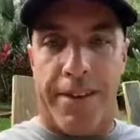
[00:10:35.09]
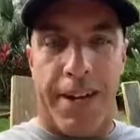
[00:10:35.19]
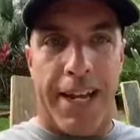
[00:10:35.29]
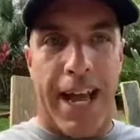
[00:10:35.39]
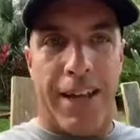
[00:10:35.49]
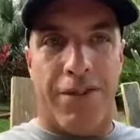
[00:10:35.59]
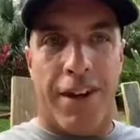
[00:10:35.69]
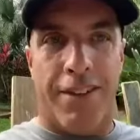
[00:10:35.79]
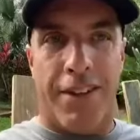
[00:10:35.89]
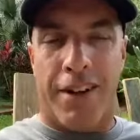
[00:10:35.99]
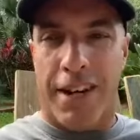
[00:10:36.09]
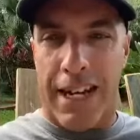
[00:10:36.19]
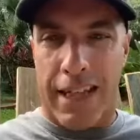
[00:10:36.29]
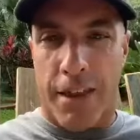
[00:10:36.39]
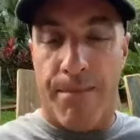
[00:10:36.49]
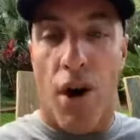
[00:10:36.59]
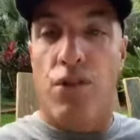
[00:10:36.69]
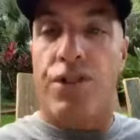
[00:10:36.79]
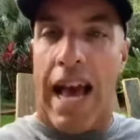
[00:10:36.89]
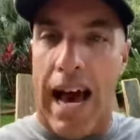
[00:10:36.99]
of their day to exercise that they're going to get the most